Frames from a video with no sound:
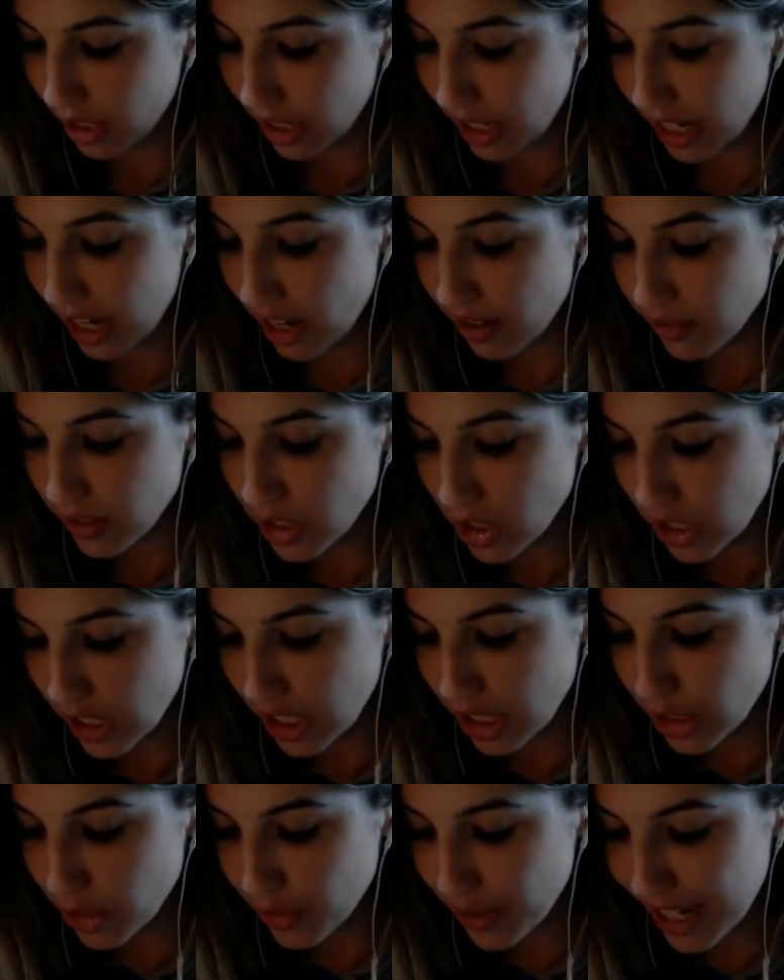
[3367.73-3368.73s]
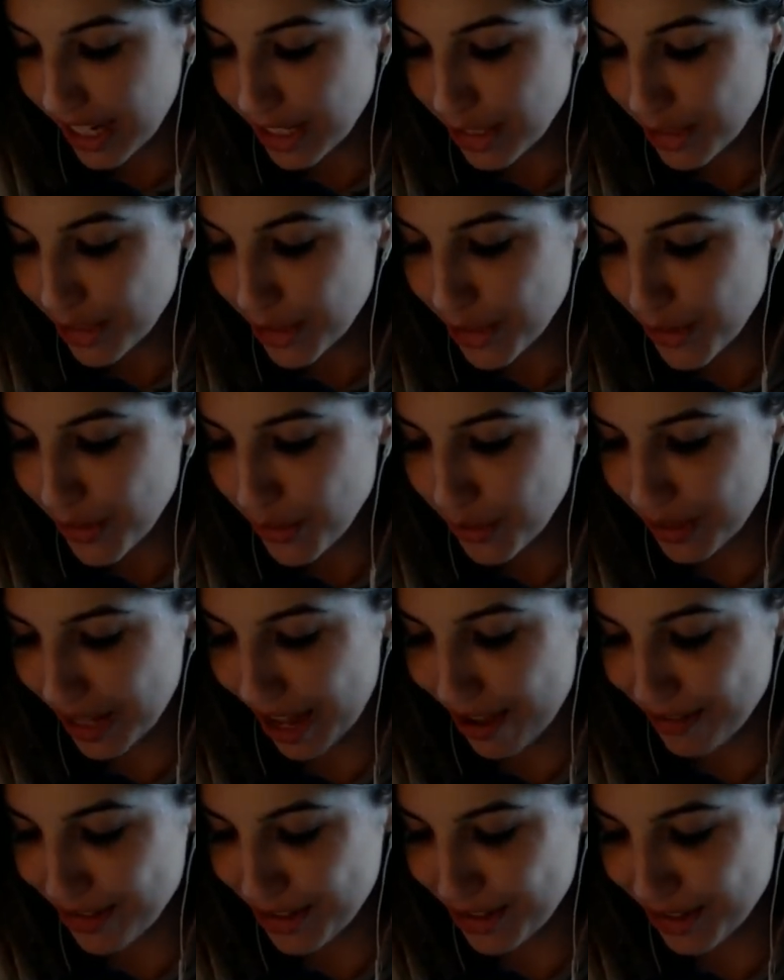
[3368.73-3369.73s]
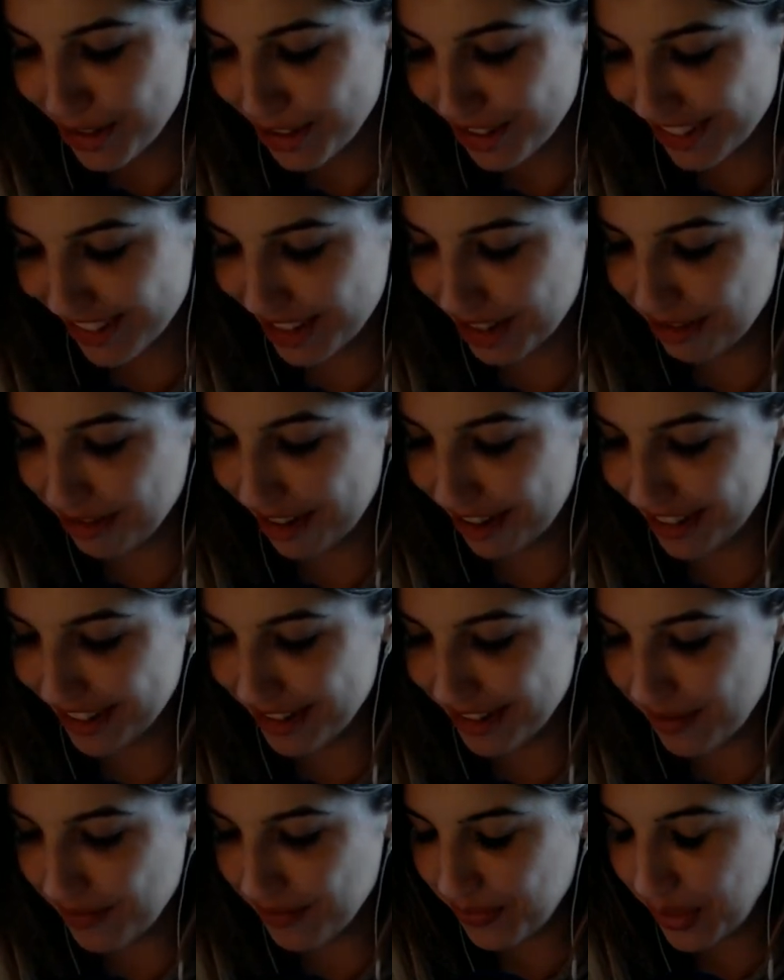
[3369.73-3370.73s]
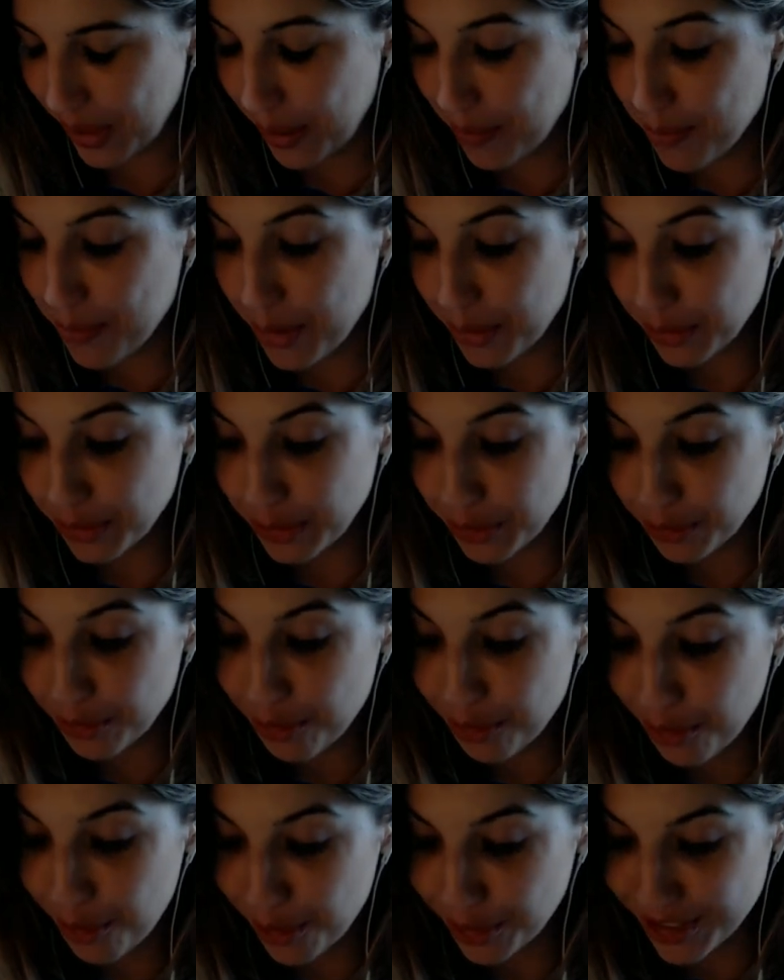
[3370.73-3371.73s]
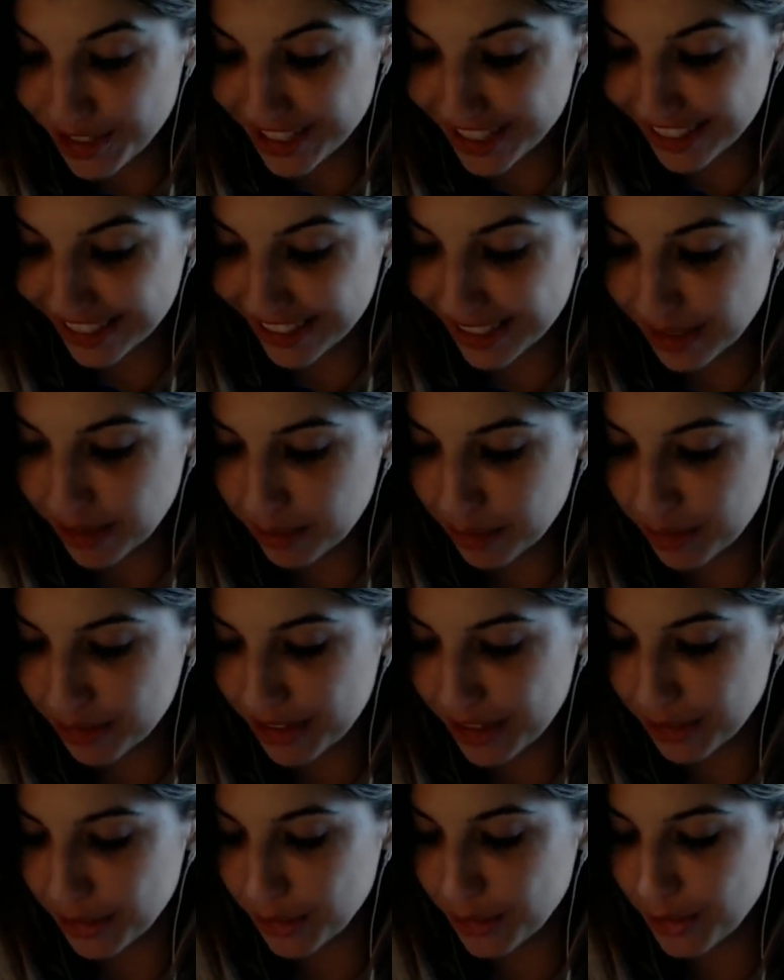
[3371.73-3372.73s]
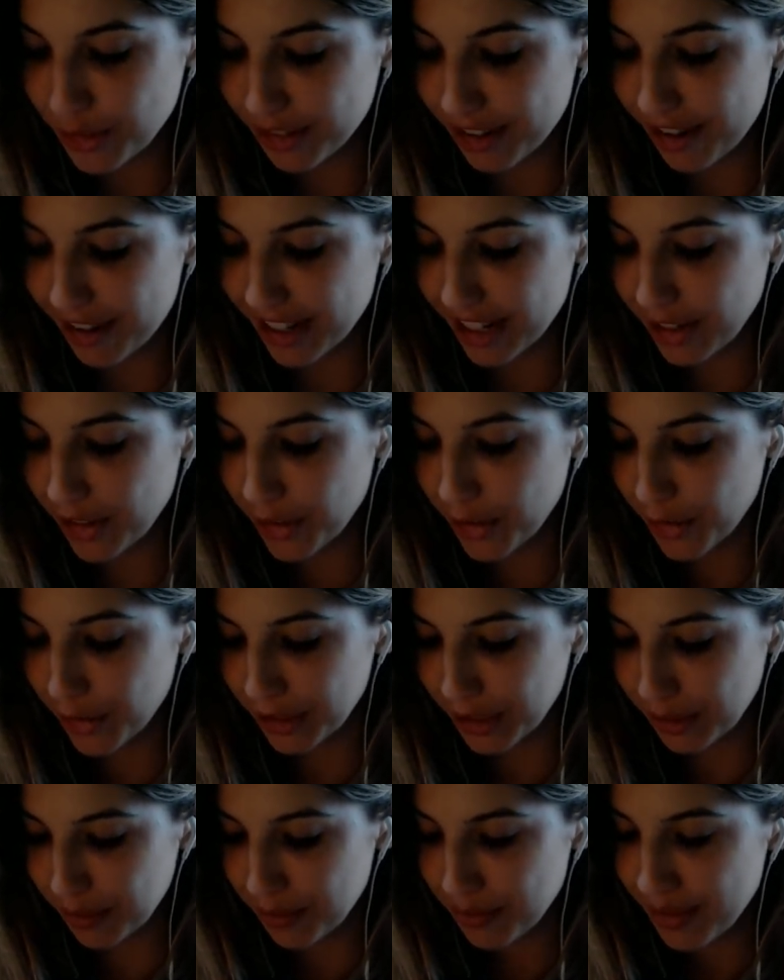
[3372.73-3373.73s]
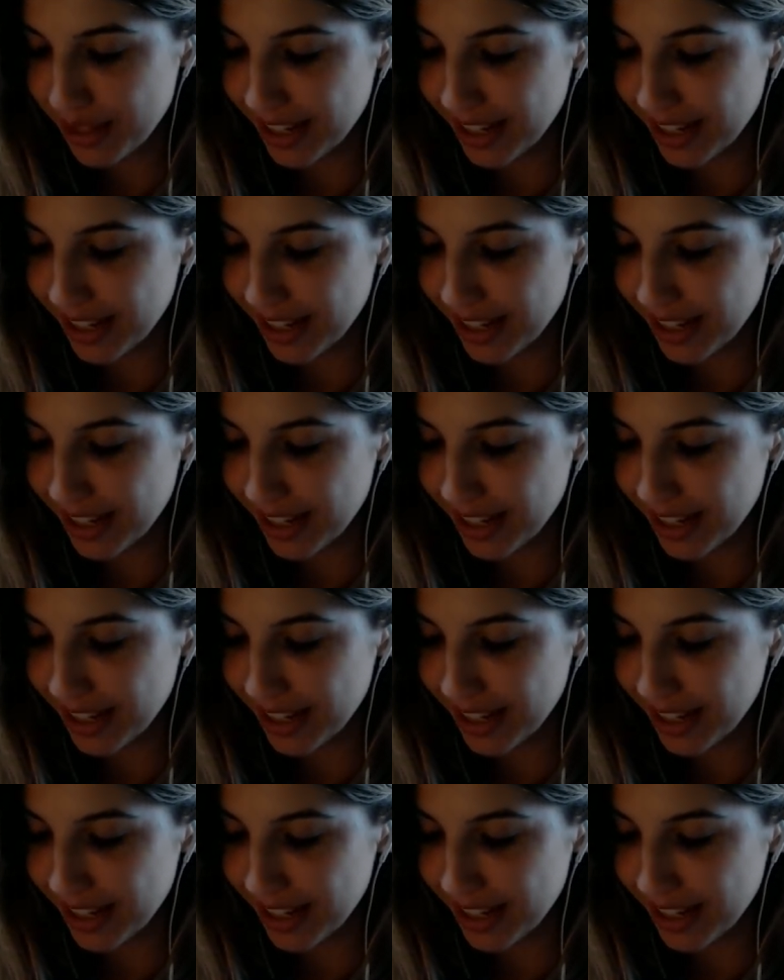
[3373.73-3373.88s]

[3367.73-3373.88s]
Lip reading: "Can I have a look at Uranus too, Lavender?" said Ron. Most unfortunately, Professor Trelawney heard him,